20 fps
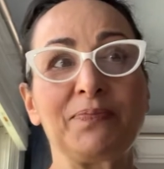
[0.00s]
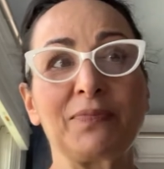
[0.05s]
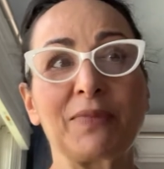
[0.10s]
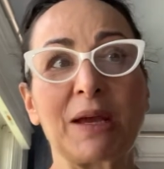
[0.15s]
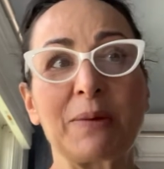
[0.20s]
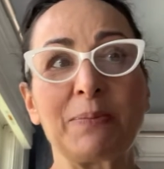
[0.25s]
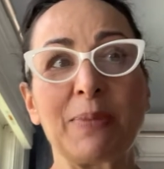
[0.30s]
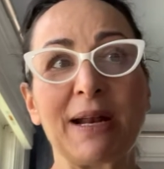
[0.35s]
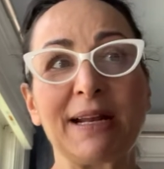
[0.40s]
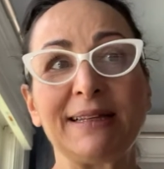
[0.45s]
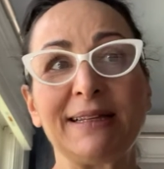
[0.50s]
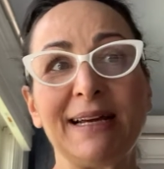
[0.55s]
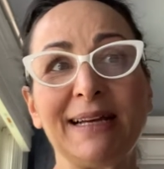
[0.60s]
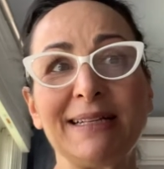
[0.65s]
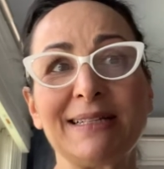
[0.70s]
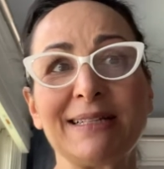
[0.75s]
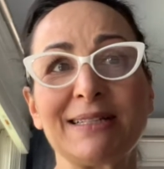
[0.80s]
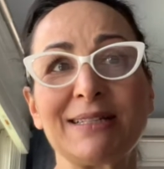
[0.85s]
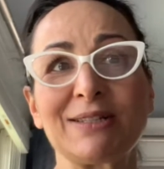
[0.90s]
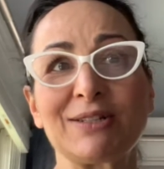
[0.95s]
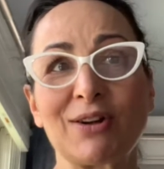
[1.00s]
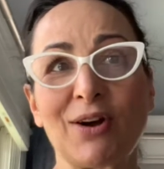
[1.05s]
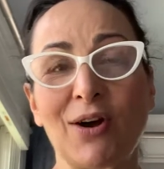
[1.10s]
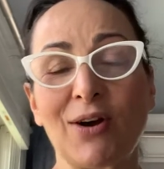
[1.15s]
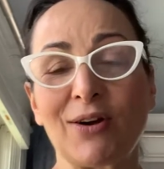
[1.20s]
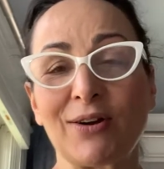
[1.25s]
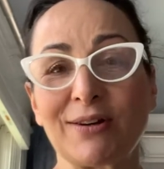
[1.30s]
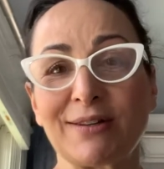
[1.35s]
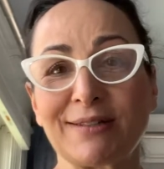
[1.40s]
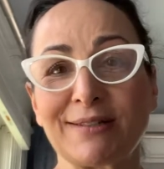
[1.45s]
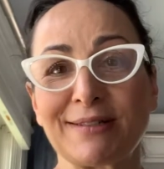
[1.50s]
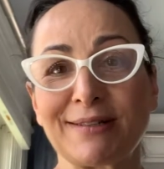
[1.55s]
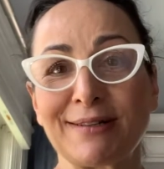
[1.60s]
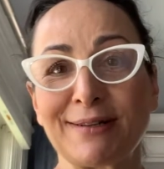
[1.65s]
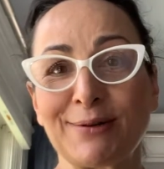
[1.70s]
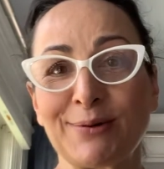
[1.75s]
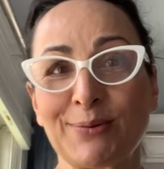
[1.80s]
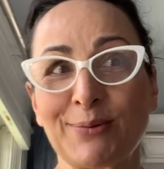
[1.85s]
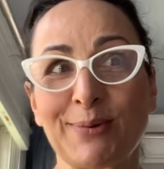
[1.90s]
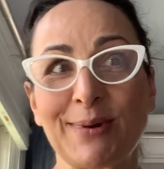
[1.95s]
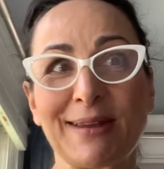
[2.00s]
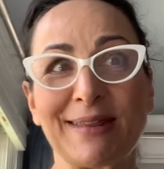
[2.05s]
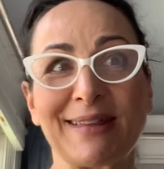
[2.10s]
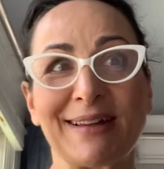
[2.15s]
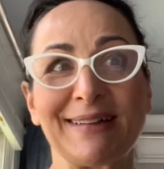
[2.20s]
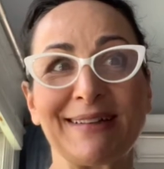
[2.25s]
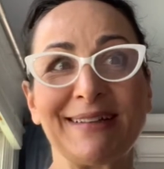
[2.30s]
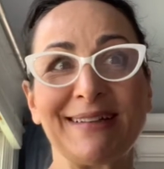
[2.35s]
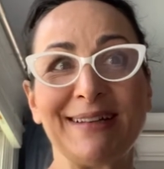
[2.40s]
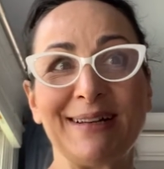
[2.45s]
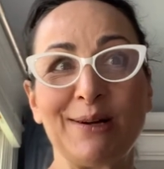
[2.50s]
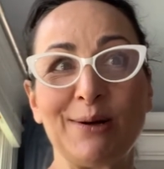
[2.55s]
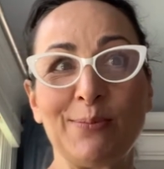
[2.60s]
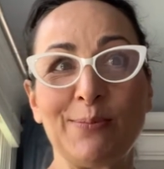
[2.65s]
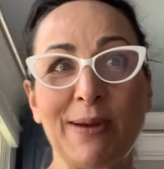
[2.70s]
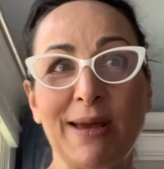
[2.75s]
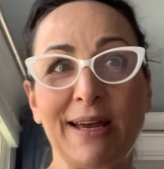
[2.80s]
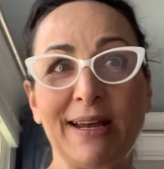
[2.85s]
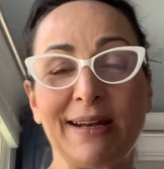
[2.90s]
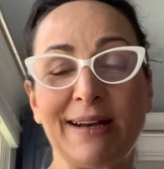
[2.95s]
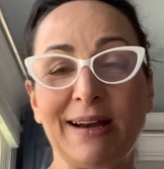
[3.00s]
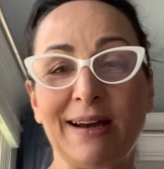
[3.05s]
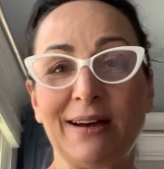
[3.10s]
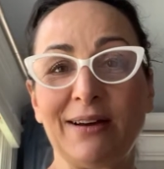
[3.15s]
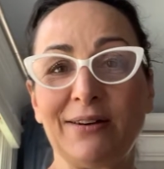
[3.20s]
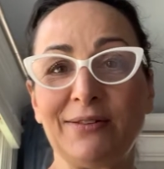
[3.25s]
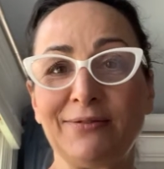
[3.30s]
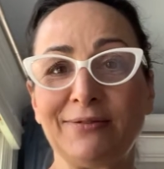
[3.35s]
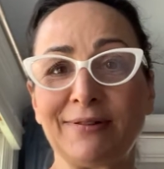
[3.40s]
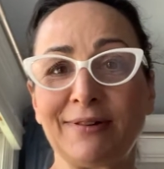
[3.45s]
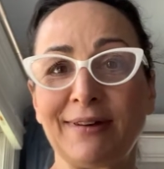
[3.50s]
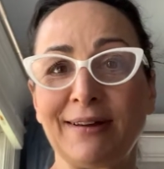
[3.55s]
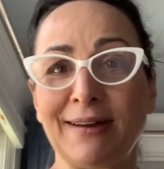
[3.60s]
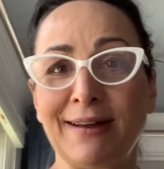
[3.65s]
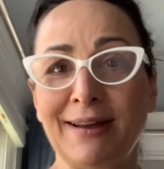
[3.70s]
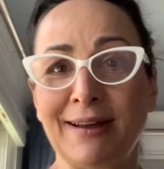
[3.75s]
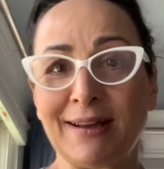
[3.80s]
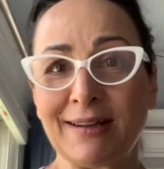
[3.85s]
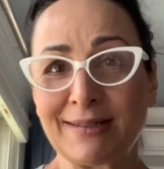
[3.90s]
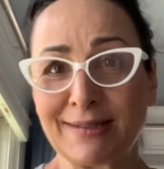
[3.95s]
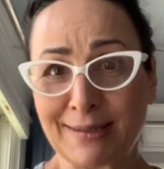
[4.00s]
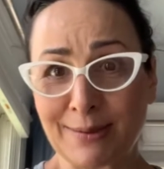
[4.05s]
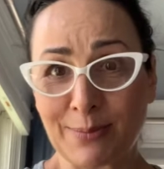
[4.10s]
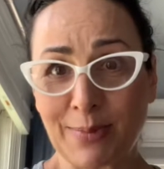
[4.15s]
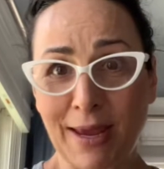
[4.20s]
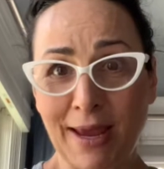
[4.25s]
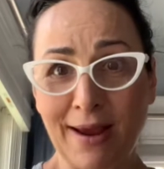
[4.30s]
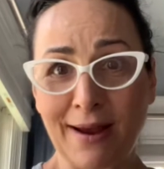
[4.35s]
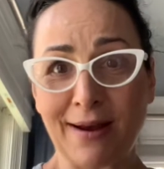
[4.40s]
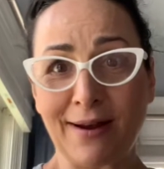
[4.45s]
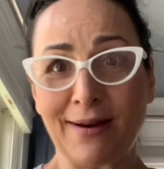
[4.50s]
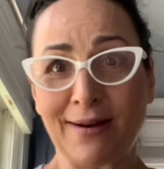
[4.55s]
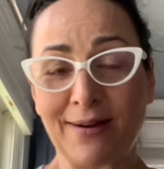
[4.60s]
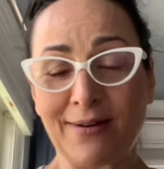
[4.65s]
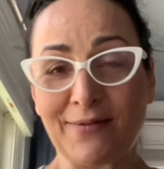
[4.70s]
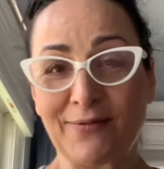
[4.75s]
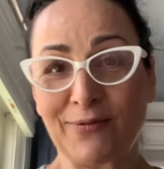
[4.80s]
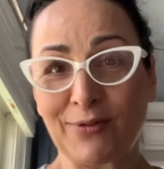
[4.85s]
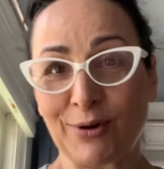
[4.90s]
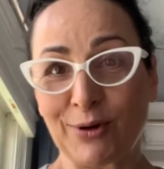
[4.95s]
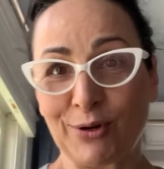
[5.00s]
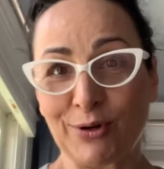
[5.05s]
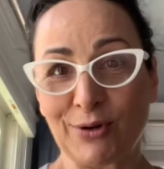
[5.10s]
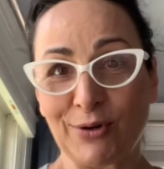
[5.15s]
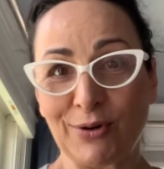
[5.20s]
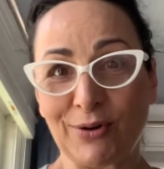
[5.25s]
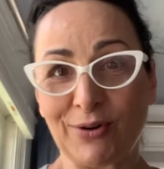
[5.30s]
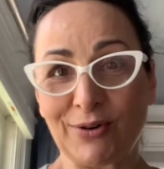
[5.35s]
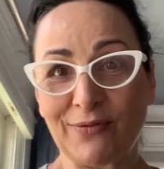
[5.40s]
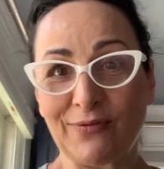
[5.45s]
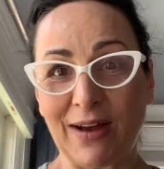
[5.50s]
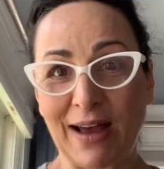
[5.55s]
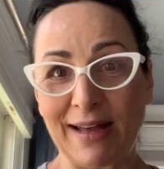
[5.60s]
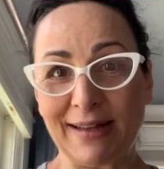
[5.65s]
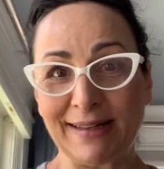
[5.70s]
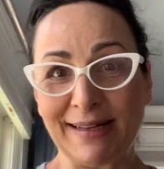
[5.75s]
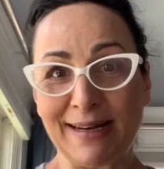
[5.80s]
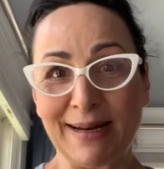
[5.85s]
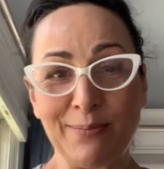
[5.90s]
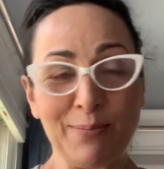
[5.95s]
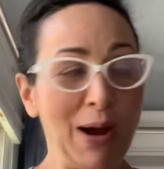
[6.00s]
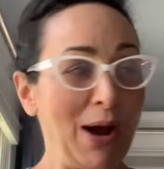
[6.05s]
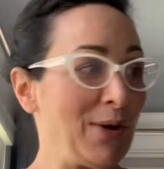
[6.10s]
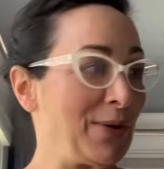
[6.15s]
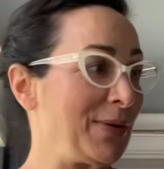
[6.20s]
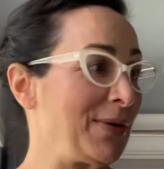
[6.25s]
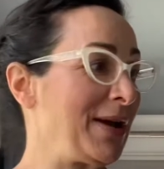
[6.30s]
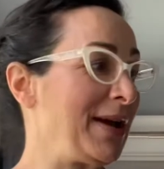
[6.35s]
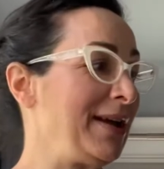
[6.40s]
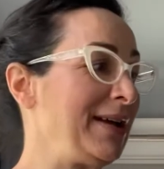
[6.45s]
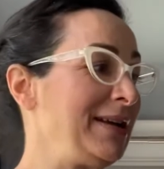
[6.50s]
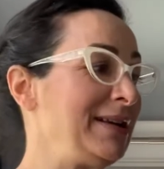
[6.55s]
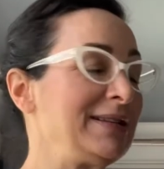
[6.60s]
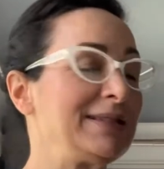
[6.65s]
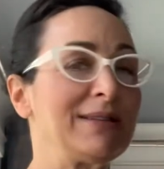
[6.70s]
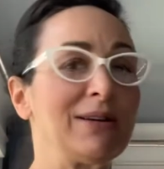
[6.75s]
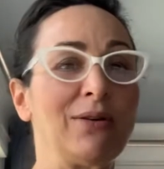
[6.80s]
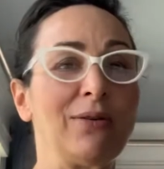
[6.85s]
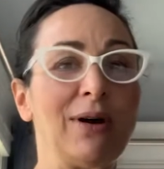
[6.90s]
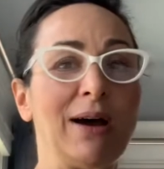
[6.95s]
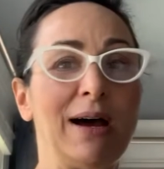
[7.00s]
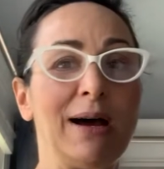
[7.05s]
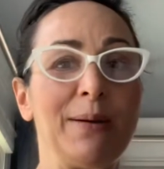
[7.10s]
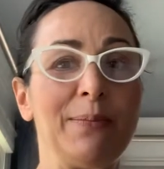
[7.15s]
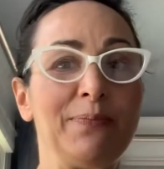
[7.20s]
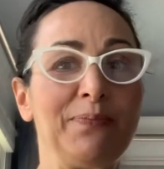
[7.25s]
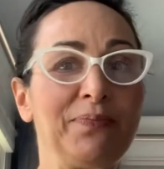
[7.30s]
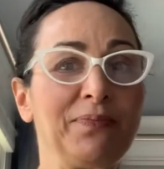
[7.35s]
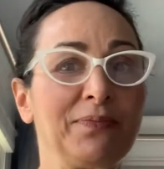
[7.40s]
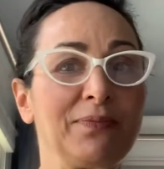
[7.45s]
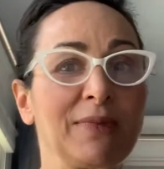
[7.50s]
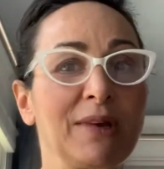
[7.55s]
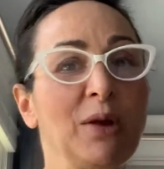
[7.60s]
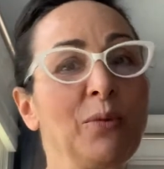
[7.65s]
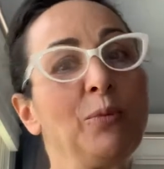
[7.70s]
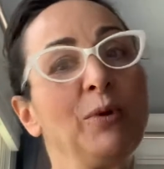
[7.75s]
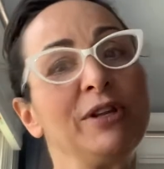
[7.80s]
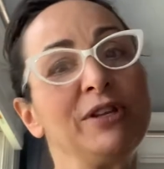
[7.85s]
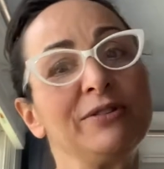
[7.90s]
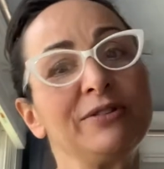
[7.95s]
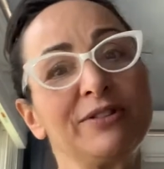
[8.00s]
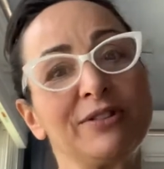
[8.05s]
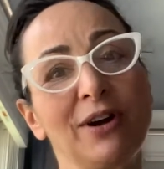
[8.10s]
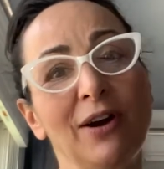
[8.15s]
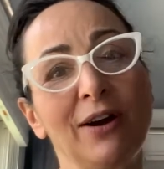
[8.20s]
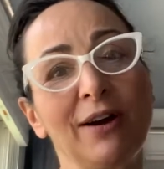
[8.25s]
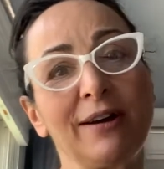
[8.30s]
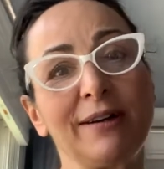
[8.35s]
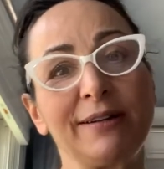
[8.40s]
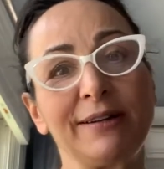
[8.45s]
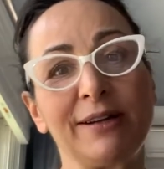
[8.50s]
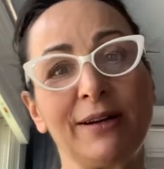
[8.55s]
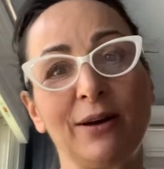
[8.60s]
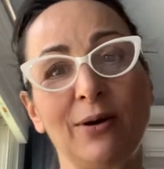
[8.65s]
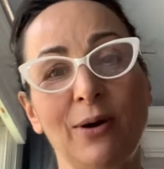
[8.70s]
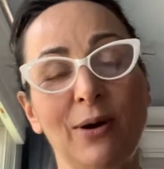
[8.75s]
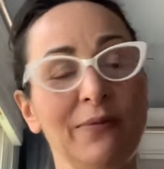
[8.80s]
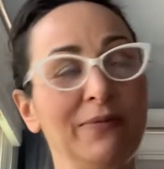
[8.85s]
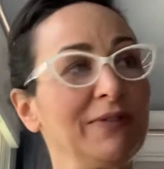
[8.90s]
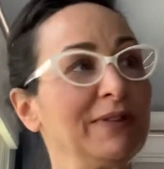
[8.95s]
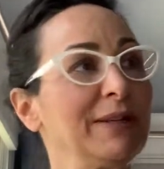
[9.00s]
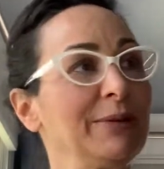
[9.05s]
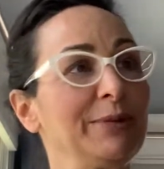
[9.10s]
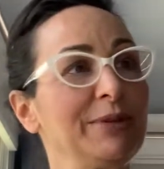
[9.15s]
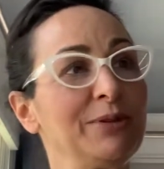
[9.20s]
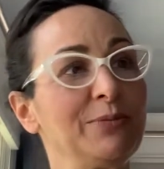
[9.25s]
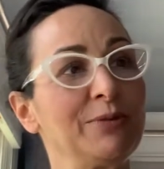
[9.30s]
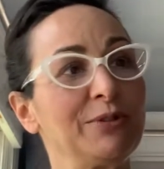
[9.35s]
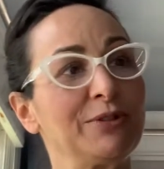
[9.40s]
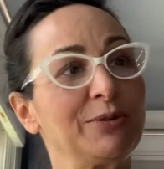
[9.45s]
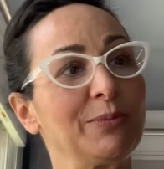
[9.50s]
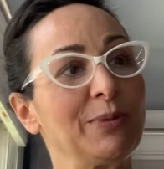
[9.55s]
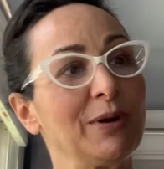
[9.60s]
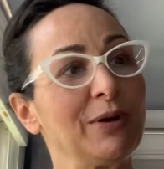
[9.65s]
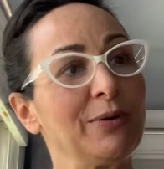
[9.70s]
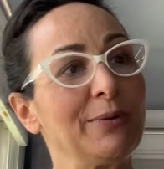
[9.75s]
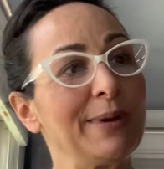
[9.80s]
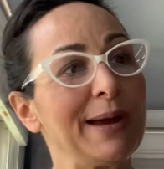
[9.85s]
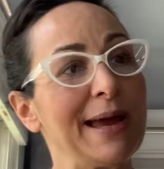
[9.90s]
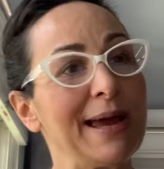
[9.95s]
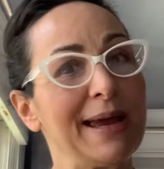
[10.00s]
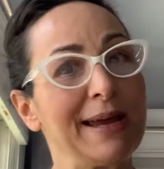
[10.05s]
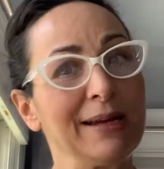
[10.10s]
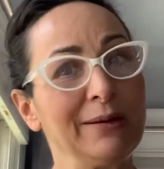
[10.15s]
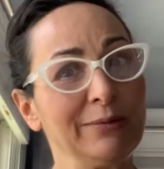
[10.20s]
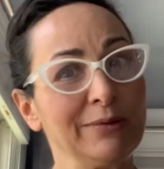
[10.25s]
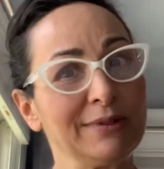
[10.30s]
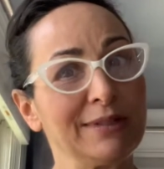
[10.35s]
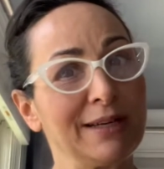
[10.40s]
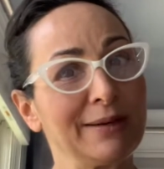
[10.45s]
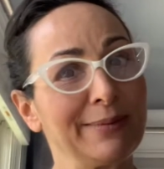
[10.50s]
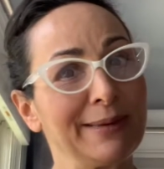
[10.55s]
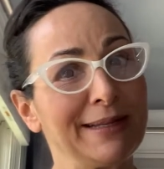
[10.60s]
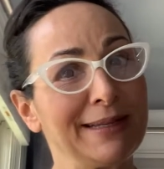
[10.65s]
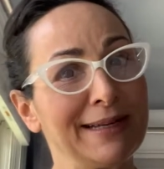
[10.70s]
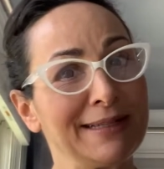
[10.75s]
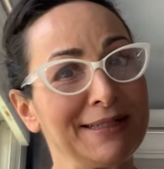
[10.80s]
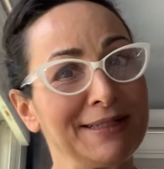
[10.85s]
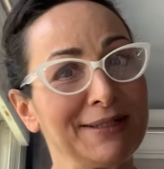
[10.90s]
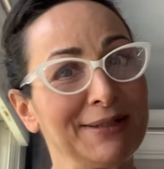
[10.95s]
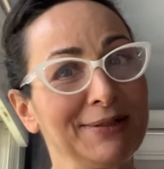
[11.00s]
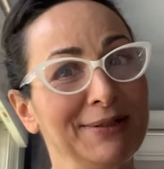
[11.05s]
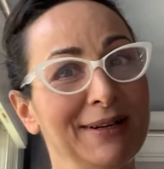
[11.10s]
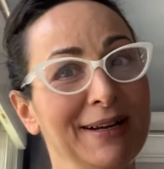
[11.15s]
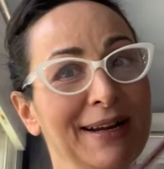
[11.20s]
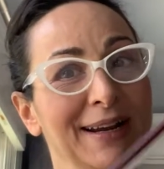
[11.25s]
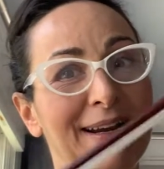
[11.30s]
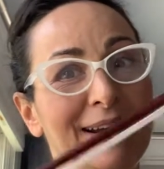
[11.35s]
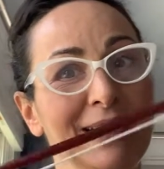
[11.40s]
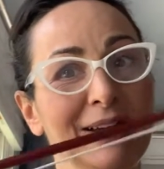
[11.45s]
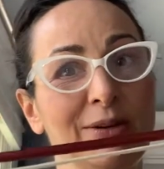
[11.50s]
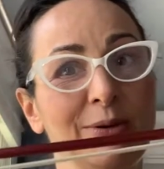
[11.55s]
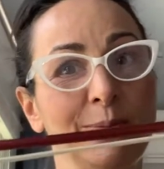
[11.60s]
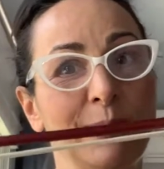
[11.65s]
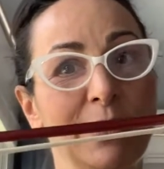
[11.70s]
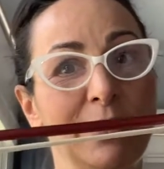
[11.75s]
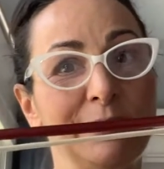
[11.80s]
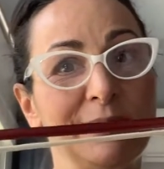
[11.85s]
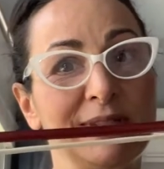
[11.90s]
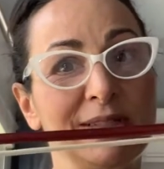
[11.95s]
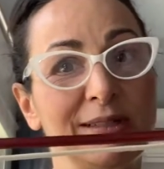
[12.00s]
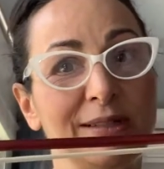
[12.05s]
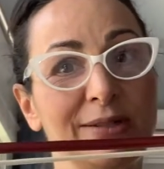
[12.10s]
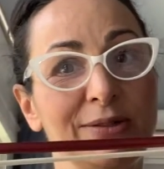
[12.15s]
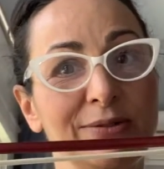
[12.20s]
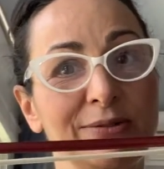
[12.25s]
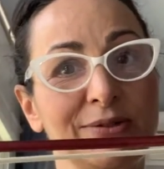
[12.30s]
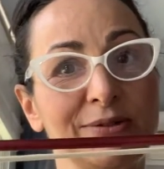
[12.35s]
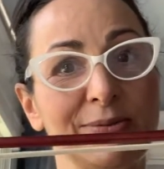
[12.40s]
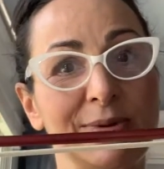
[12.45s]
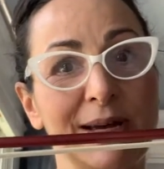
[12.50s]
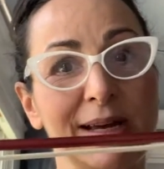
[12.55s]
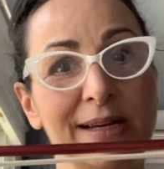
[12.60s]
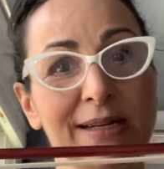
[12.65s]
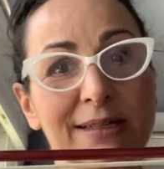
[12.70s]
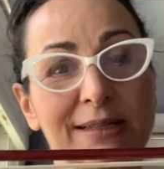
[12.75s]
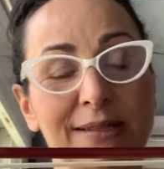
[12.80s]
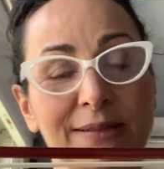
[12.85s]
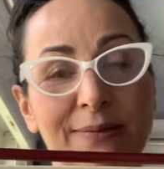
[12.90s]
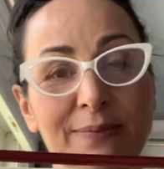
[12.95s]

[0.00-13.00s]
but I'd like to start with a little bit of some care for your violin and bow. So when you start, hopefully when you put your bow away, we'll talk about that too, your bow is loose, right?